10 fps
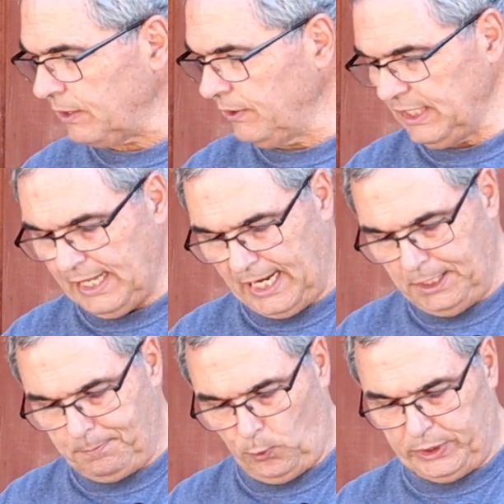The
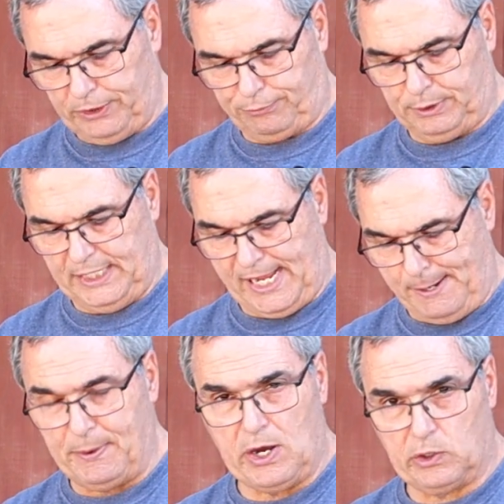8.3
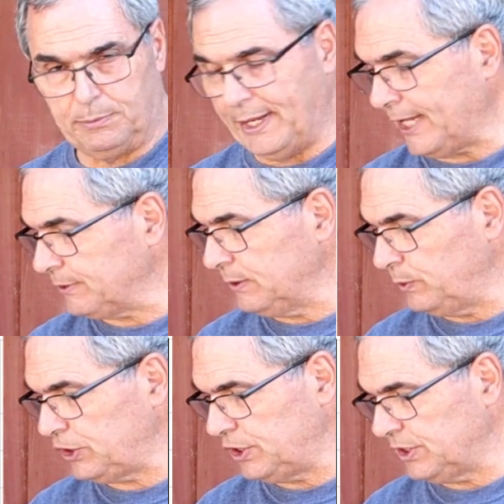amp hour battery,
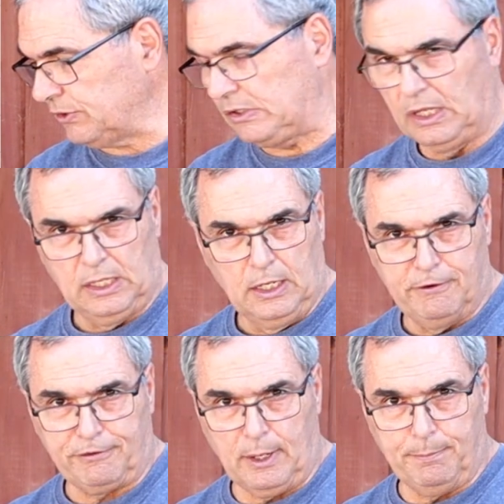which is
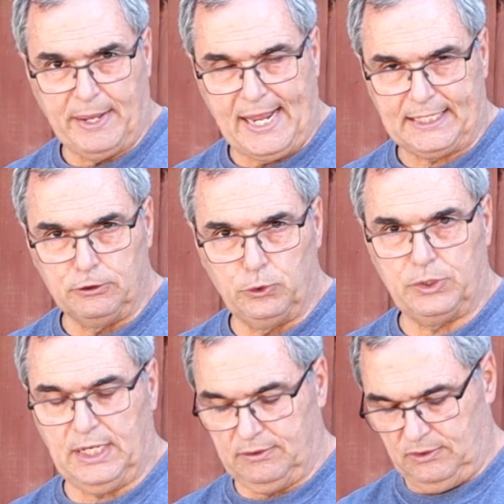from back in
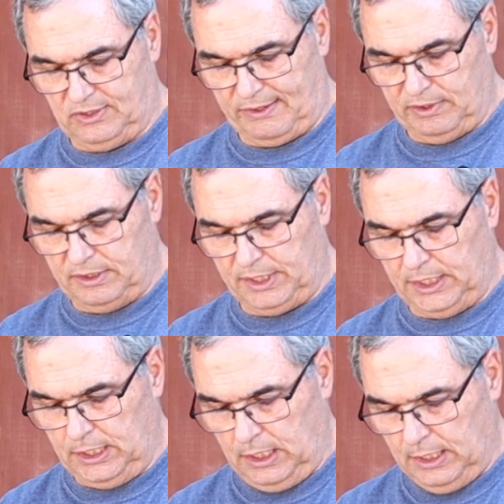
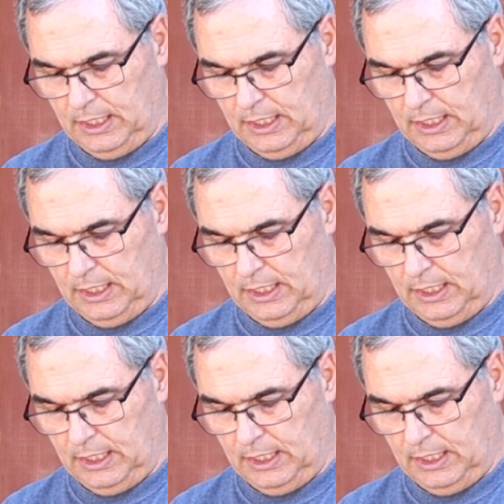2017,